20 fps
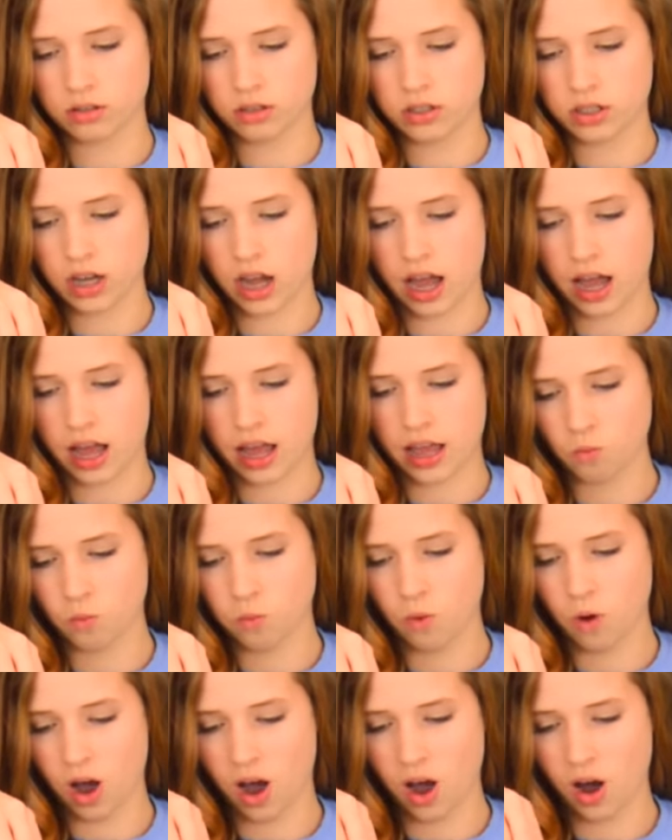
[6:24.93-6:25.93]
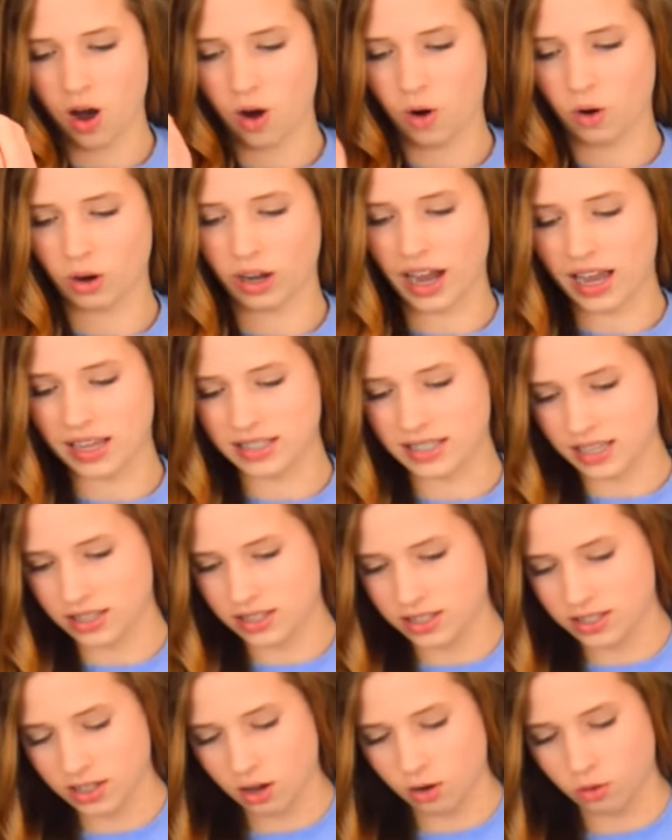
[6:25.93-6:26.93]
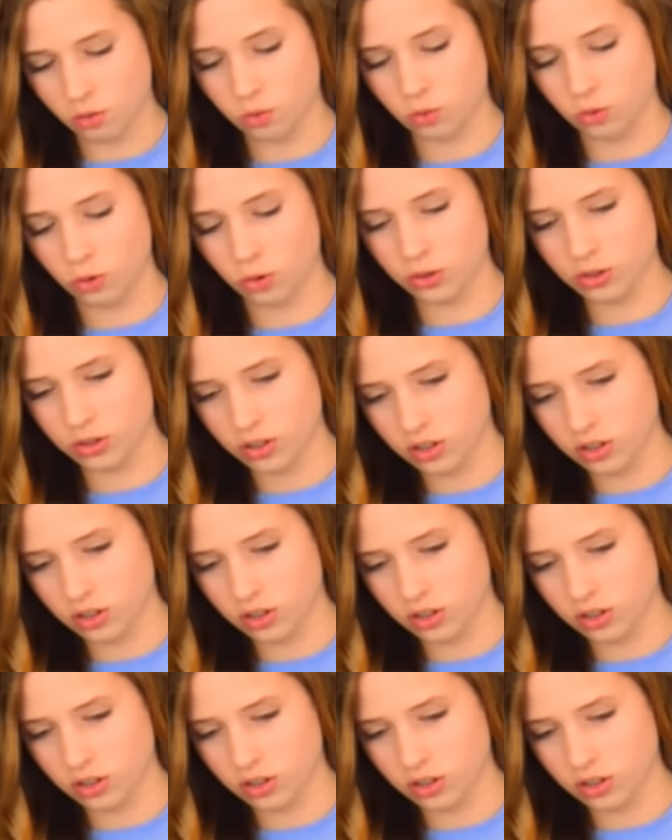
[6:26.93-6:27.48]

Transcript: dye. Whoa, guys, that's so cool.